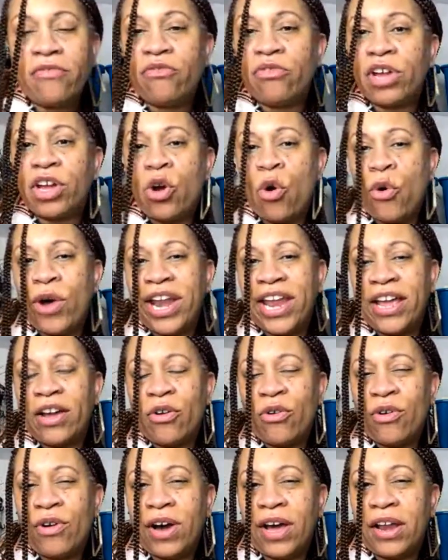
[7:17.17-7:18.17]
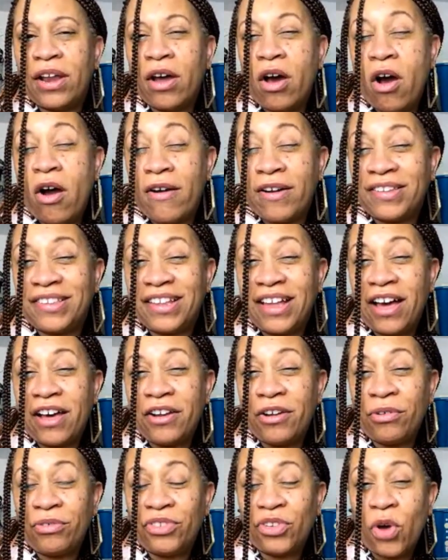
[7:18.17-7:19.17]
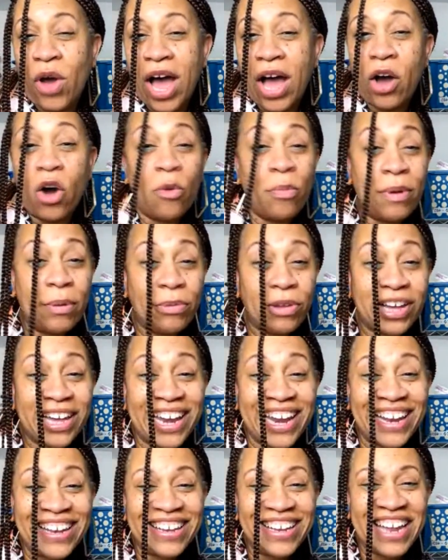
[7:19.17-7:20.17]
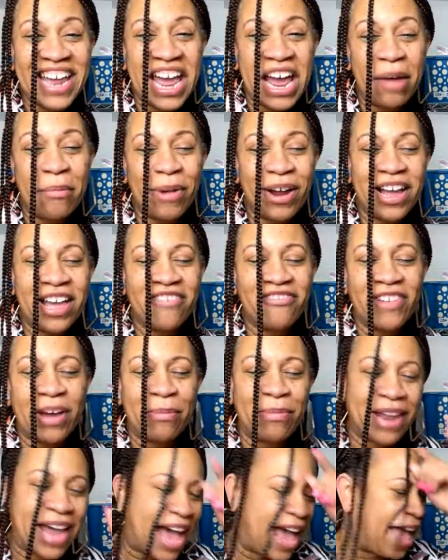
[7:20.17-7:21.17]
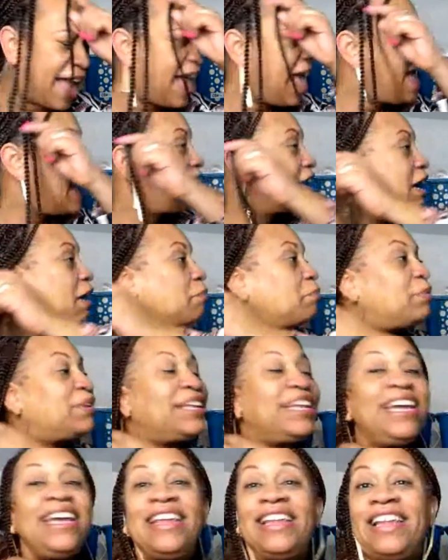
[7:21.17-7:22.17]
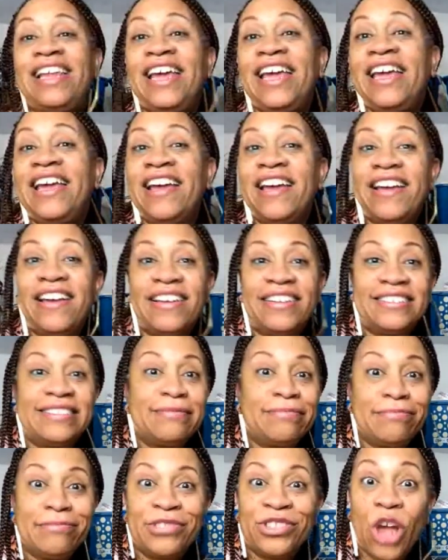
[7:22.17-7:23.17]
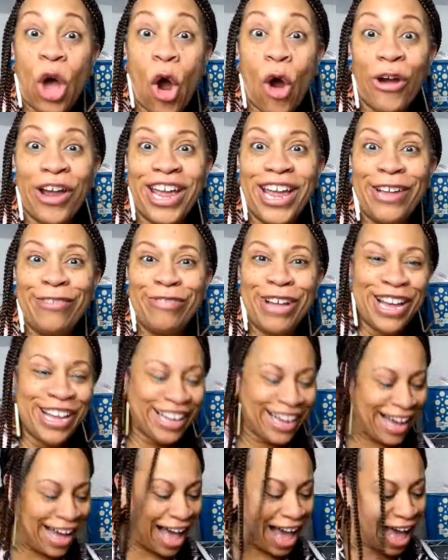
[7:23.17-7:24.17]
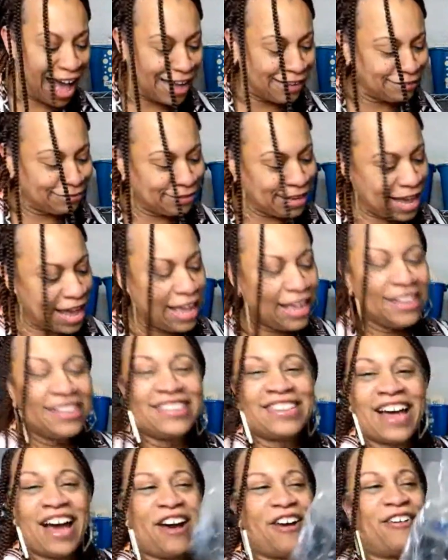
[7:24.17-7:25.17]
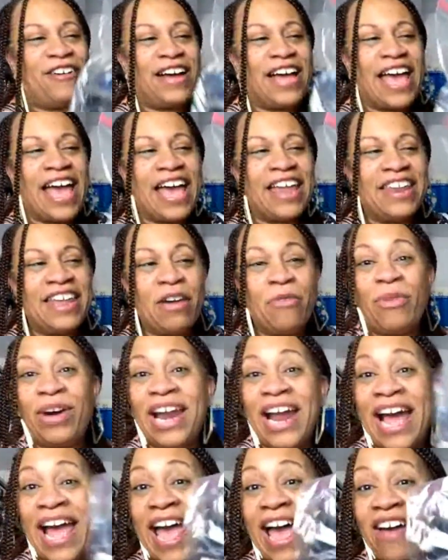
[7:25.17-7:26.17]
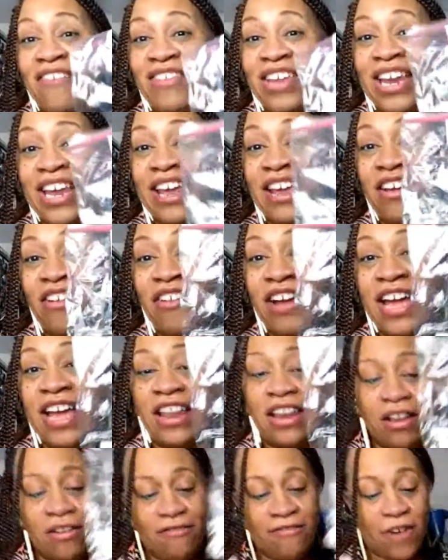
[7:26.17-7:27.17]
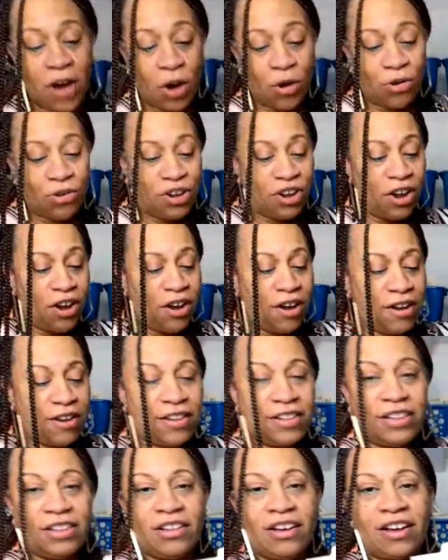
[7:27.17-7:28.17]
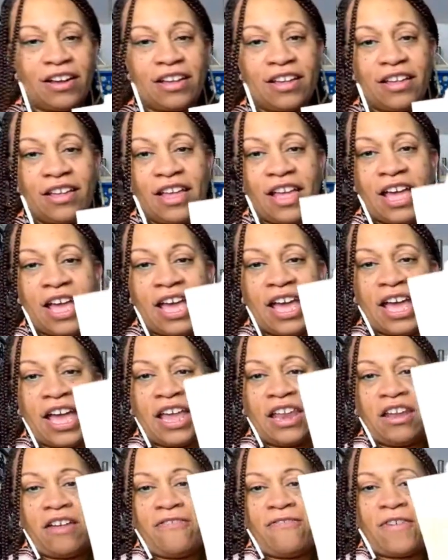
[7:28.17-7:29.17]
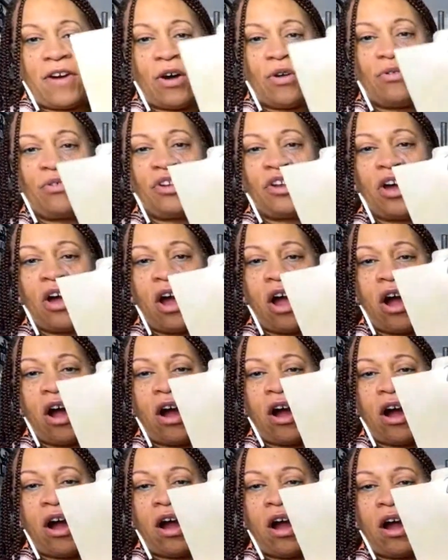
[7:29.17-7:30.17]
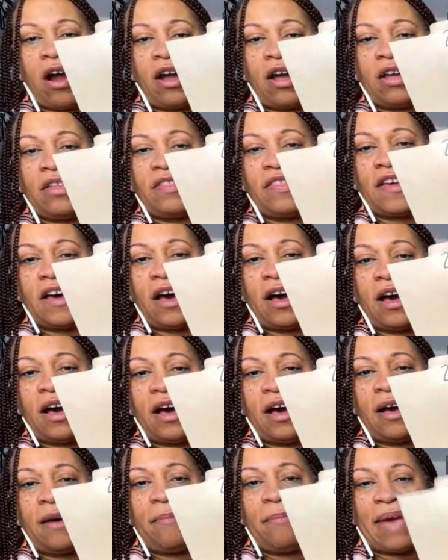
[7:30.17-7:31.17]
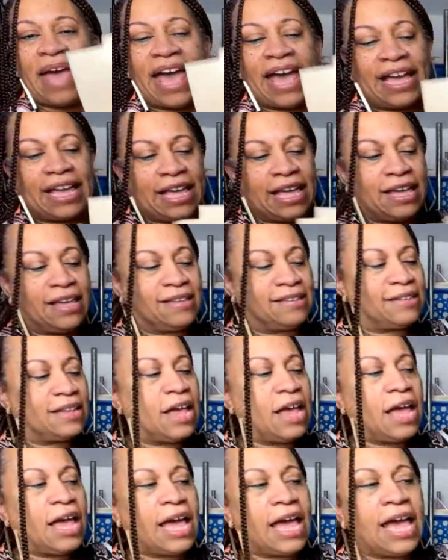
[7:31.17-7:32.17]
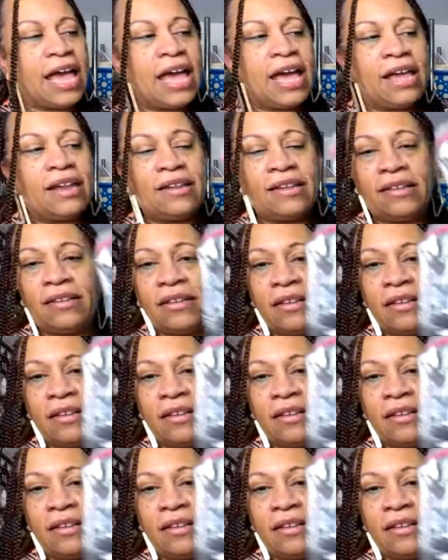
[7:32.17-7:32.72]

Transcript: recording on horizontal, so I hope I'm looking at the camera. If I'm not completely, sorry. So, and then what I have in here in the folder, look, in the folder are the baggies. And